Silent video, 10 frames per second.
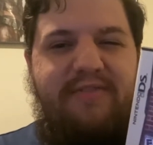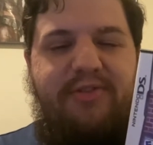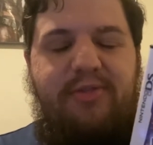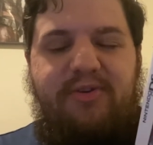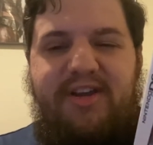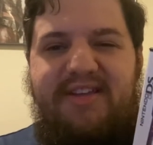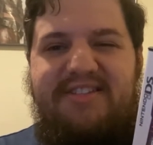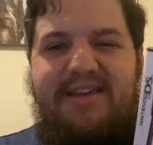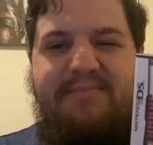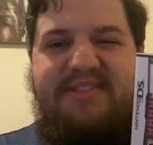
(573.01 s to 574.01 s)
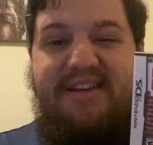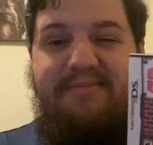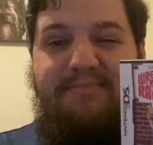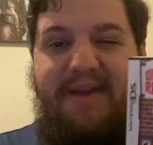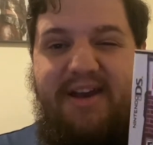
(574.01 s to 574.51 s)
if the 3DS game is any
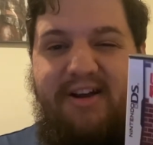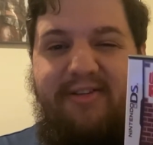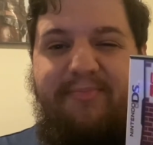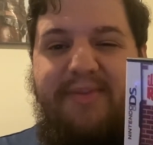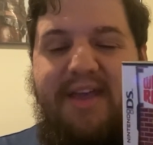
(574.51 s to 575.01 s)
better.